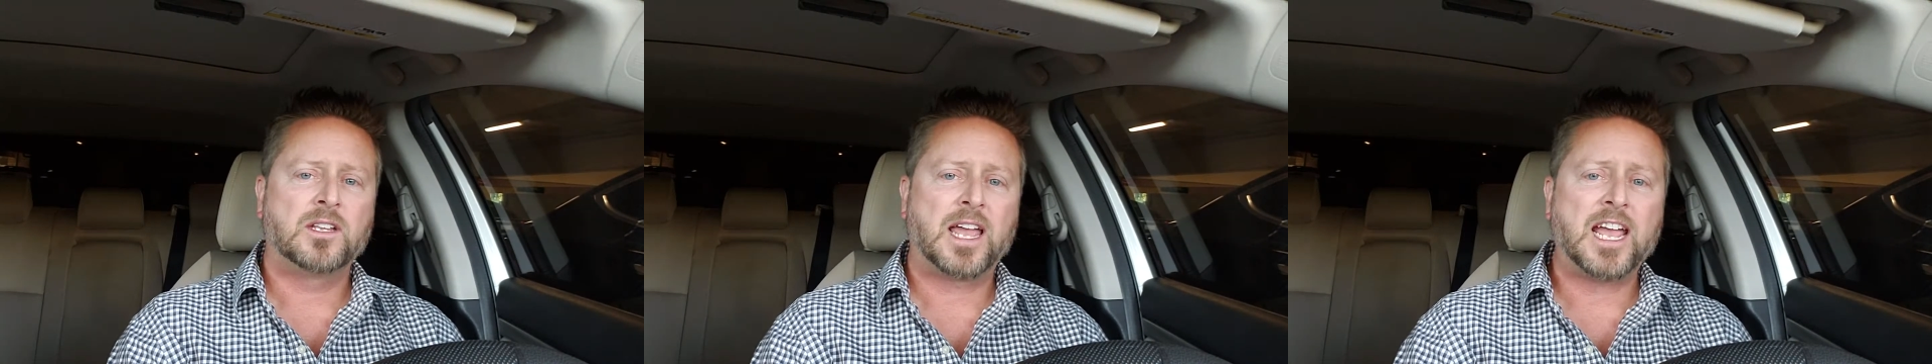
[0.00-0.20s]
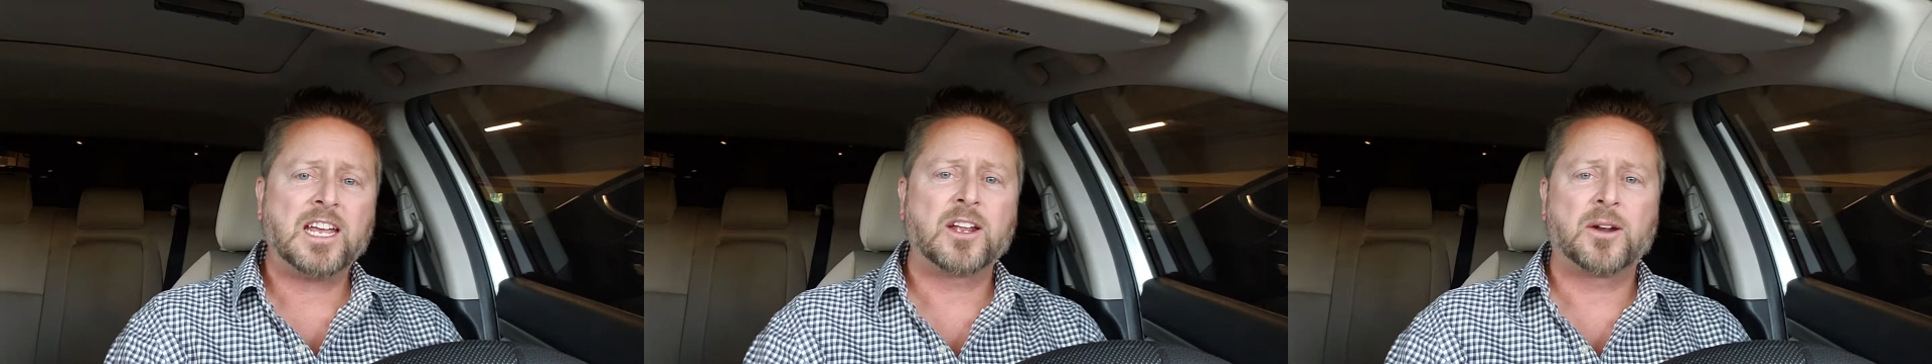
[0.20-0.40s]

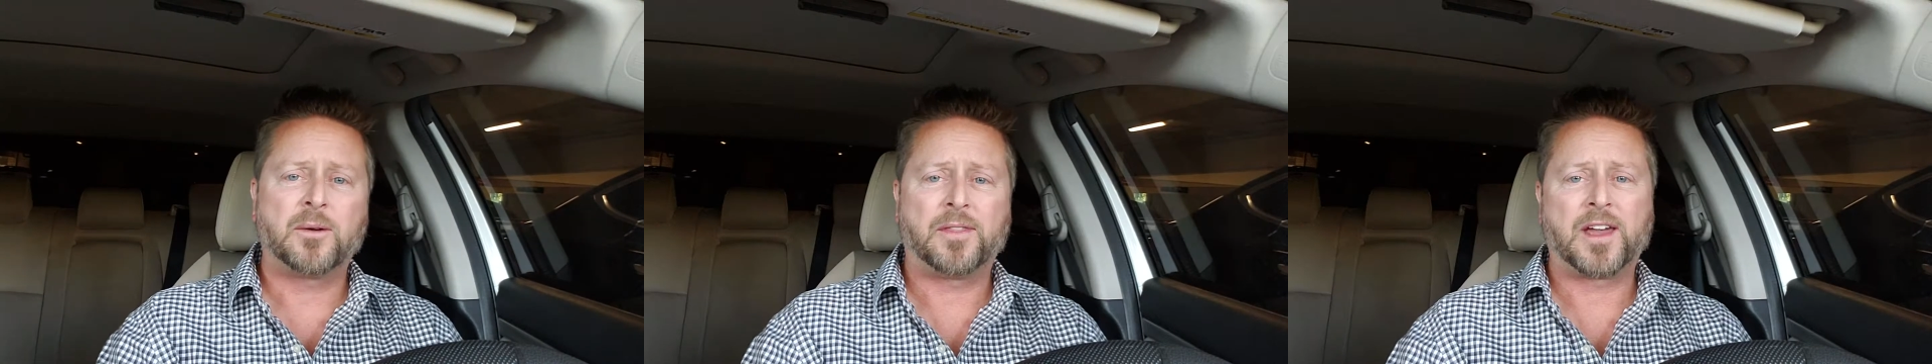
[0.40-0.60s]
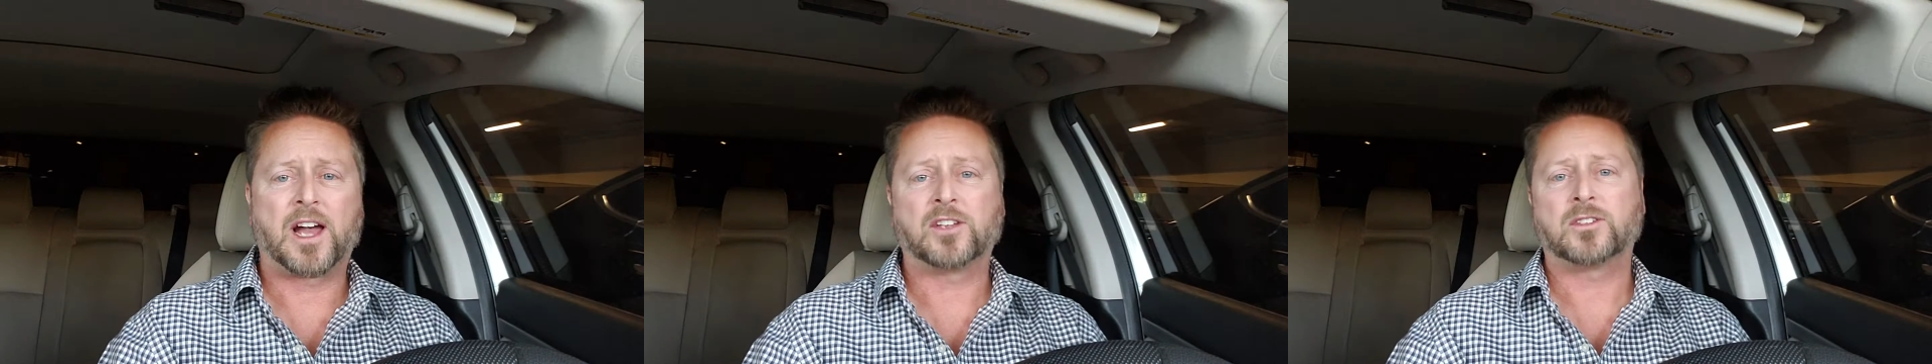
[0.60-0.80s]

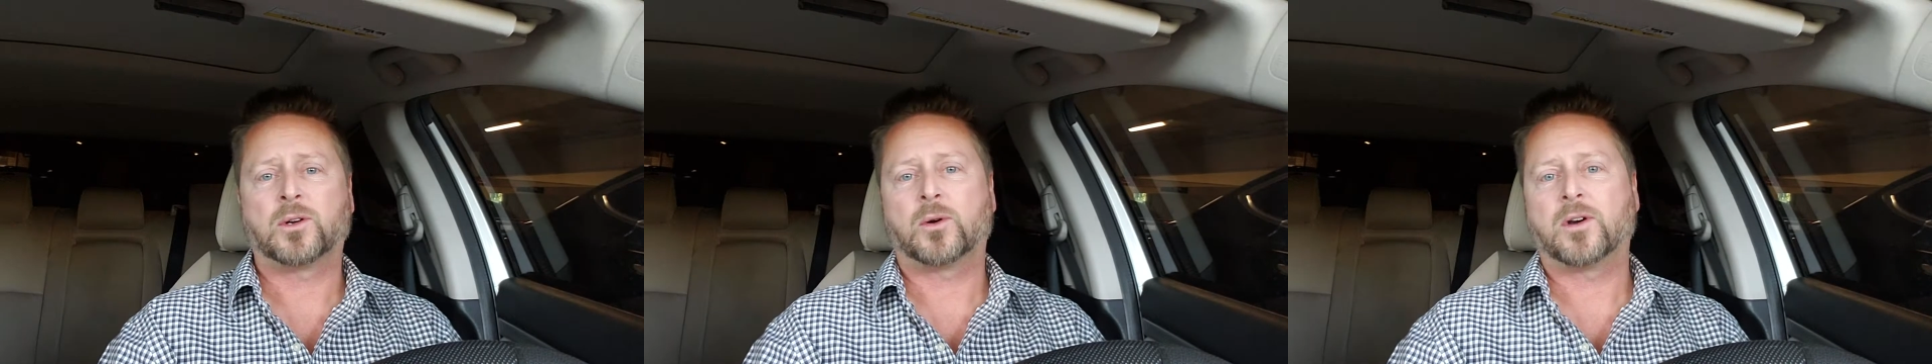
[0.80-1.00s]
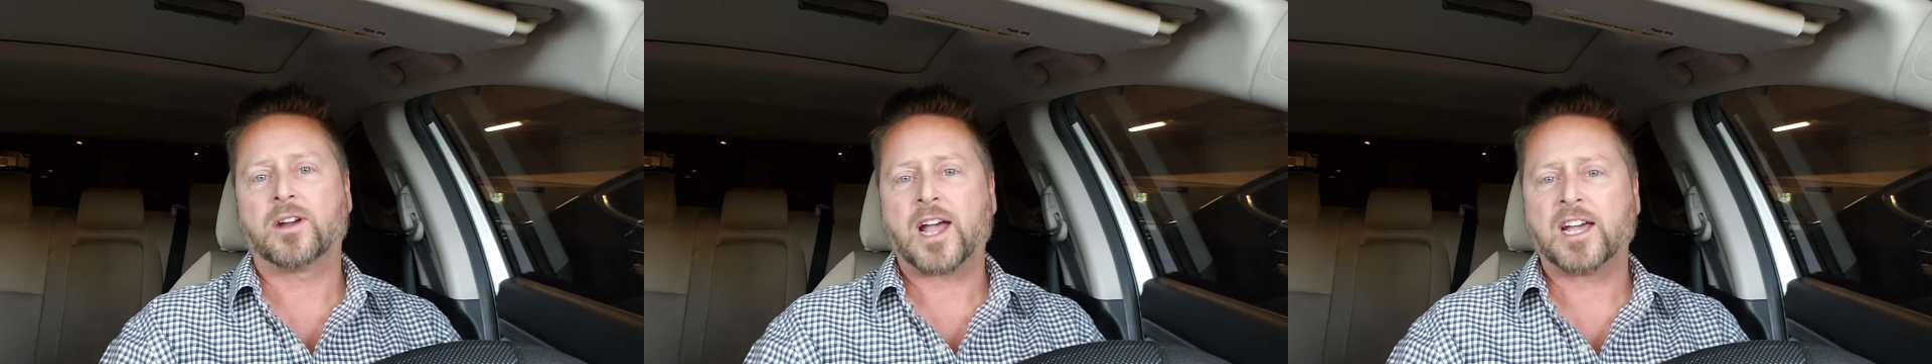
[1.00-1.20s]
$800,000
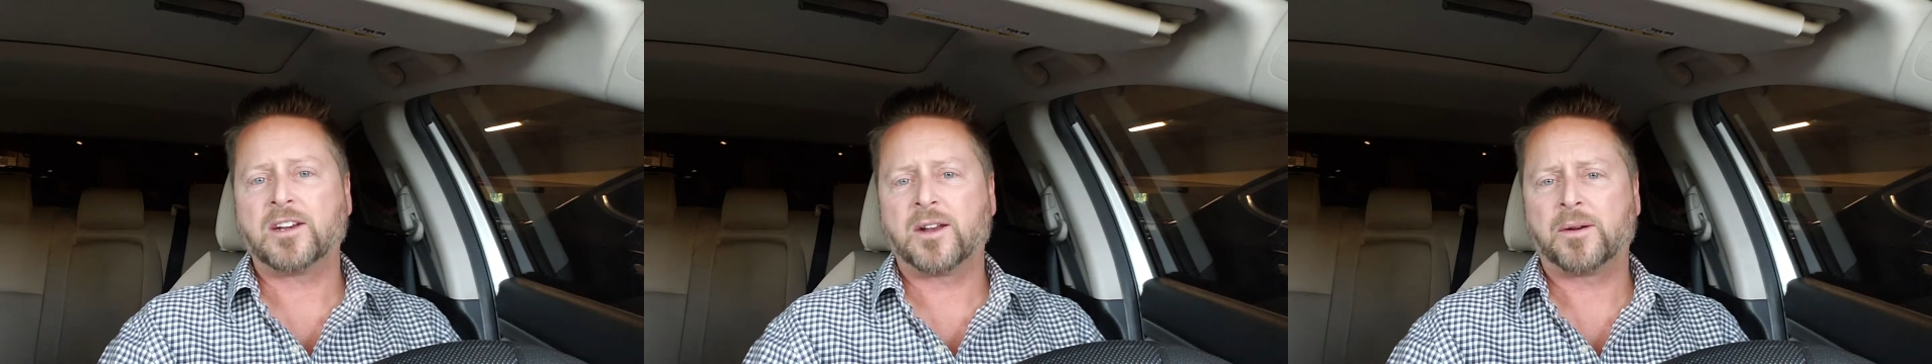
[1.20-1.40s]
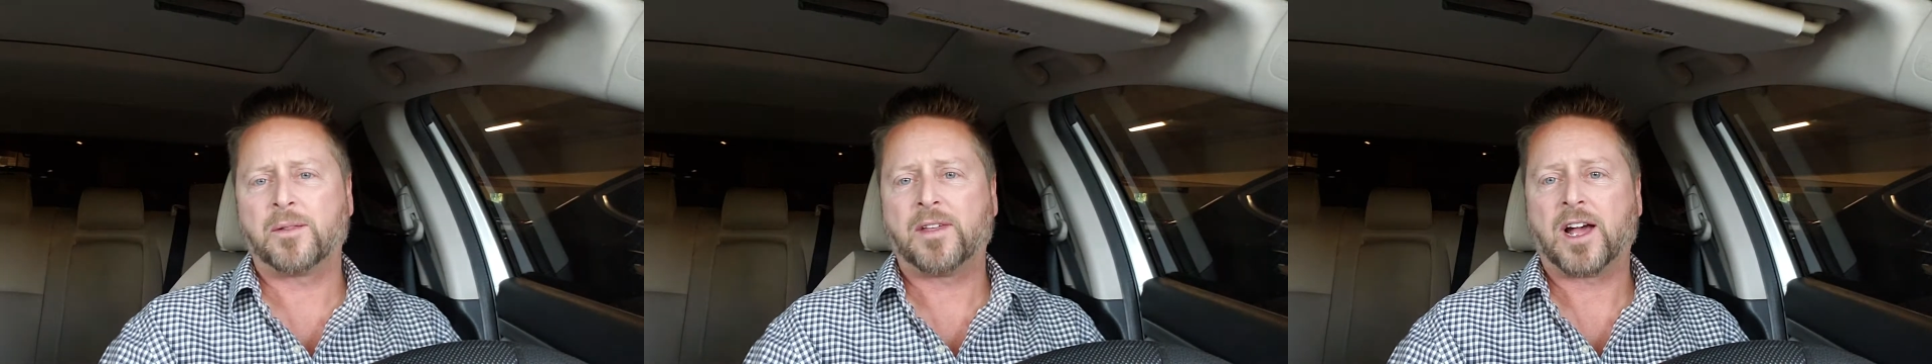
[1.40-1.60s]
or
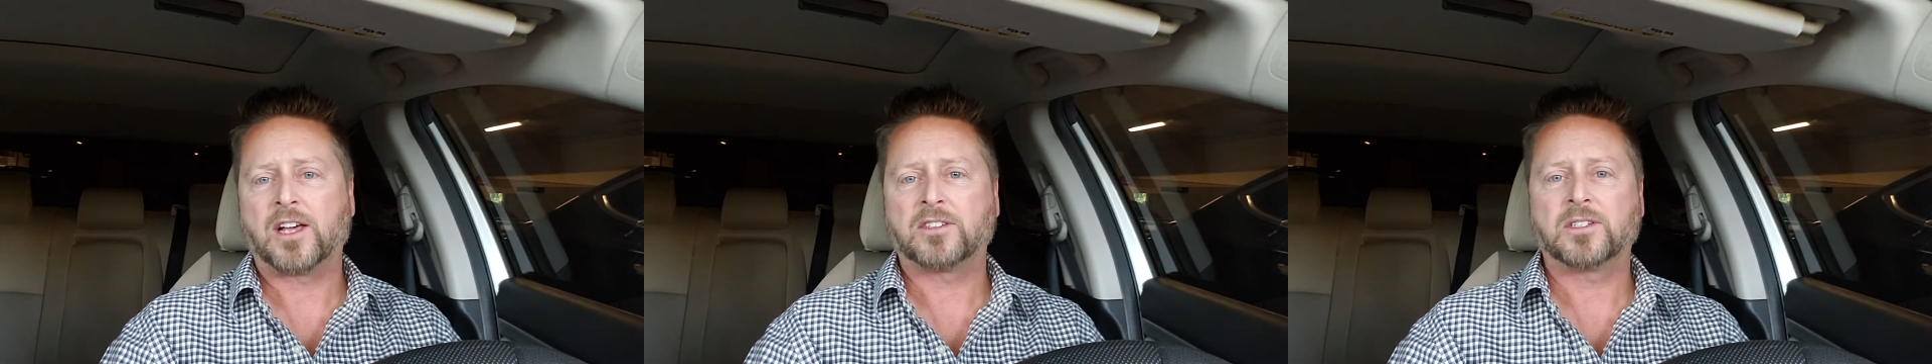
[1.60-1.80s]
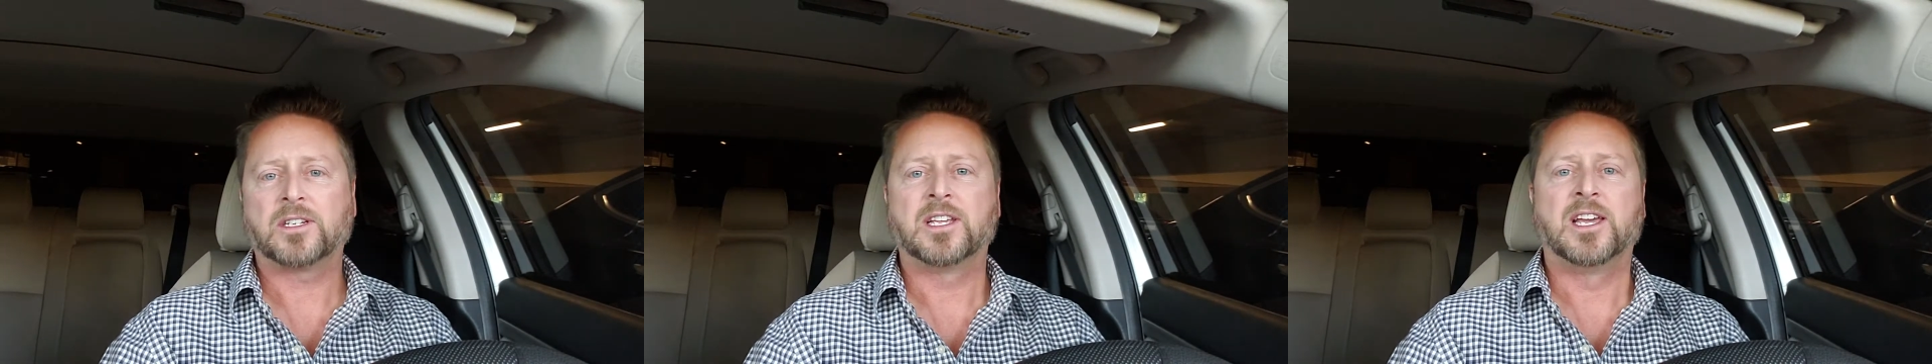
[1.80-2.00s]

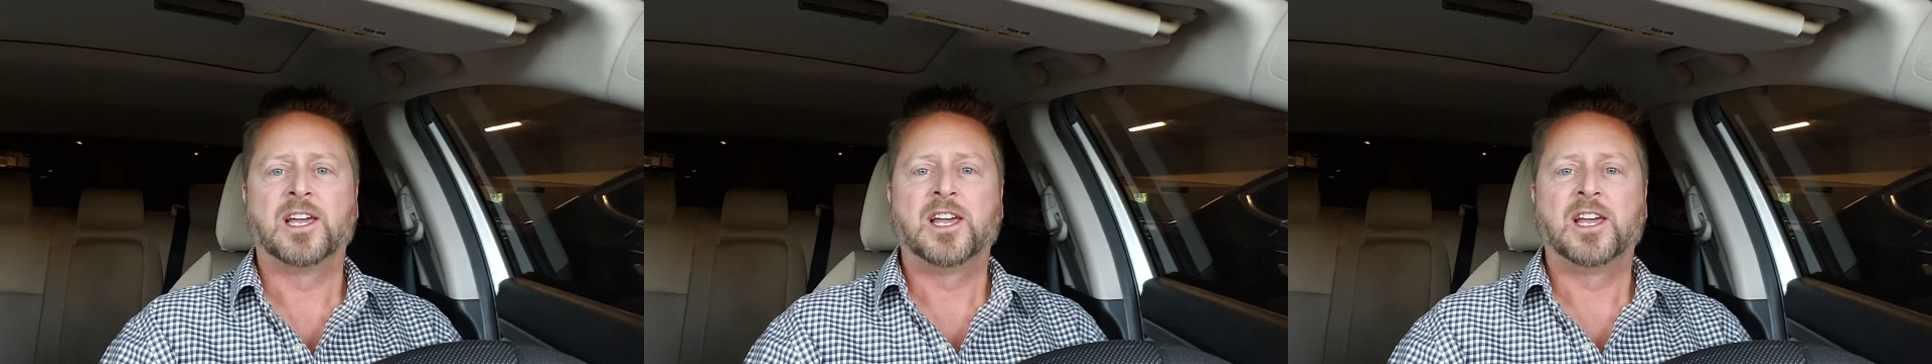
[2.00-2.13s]
$900,000,